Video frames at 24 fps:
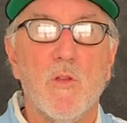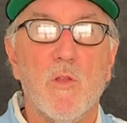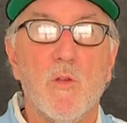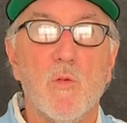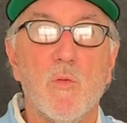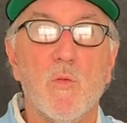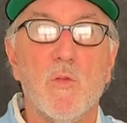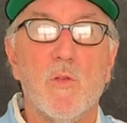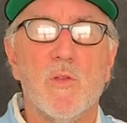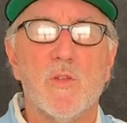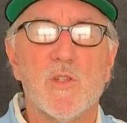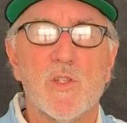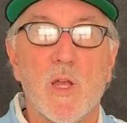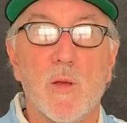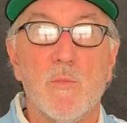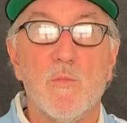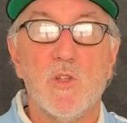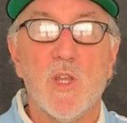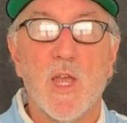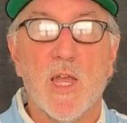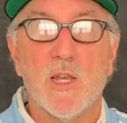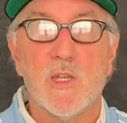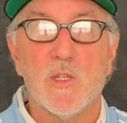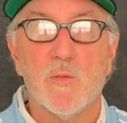nude
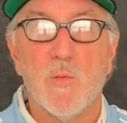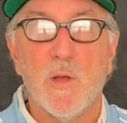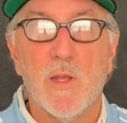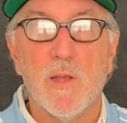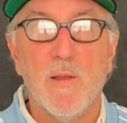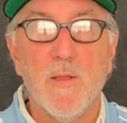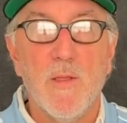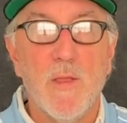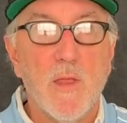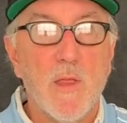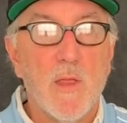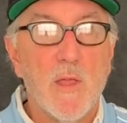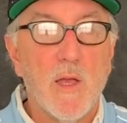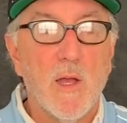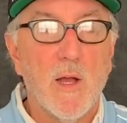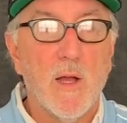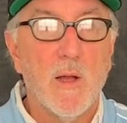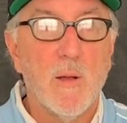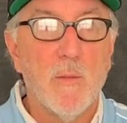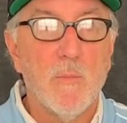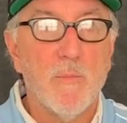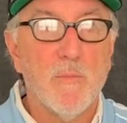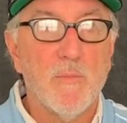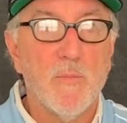subjects, but
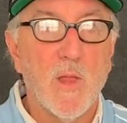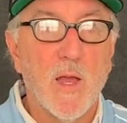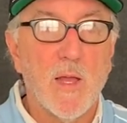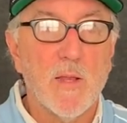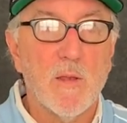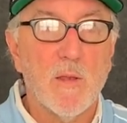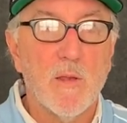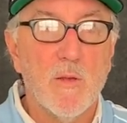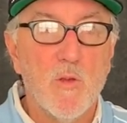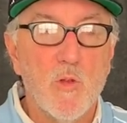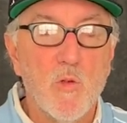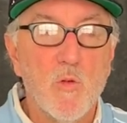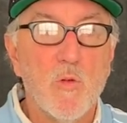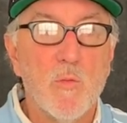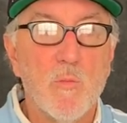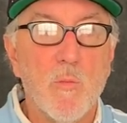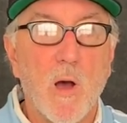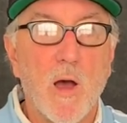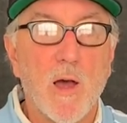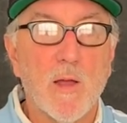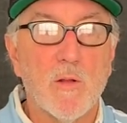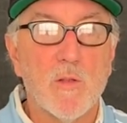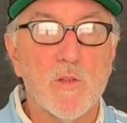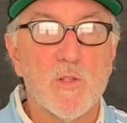not nude
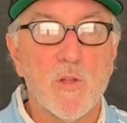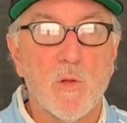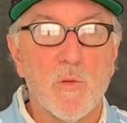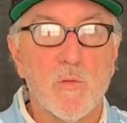models.